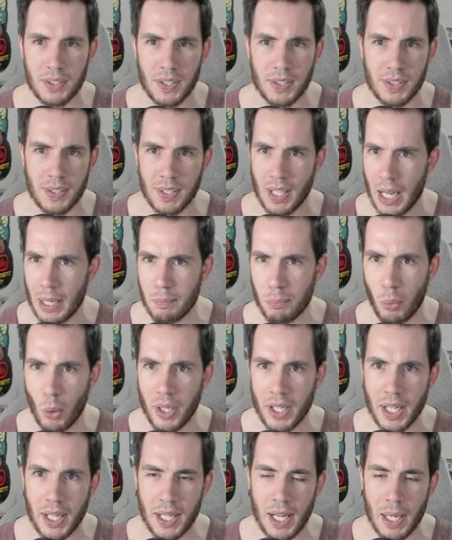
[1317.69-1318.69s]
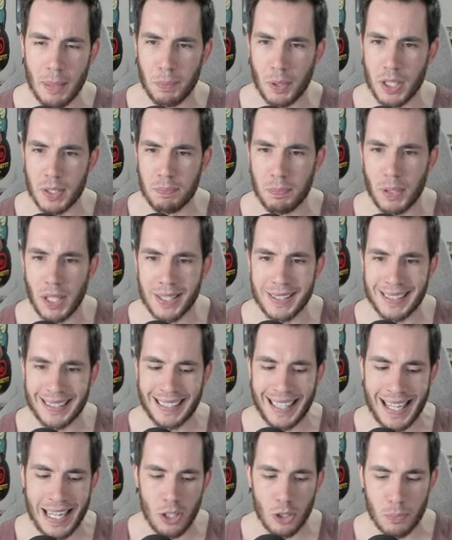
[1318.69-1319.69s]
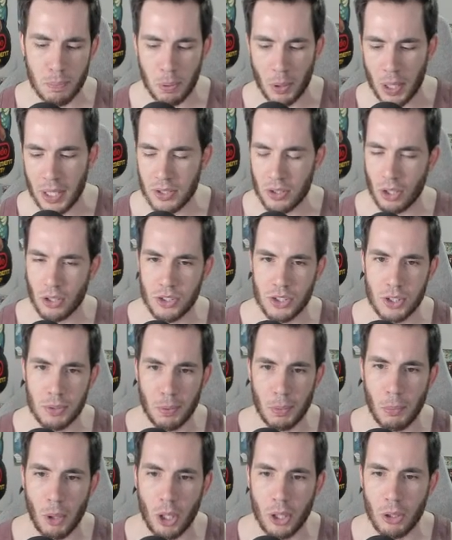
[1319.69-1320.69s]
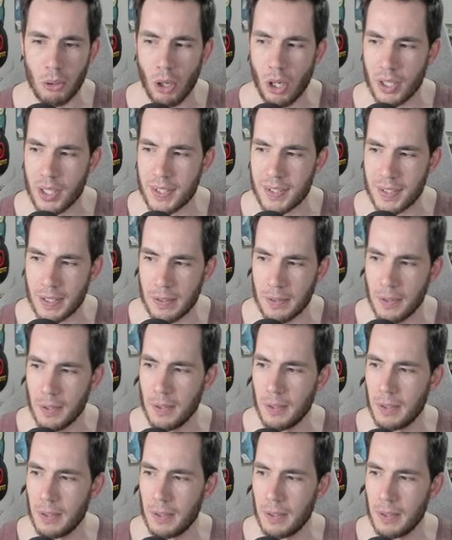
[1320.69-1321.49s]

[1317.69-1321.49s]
This is nine point eight A plus plus later print on Super Mario Odyssey.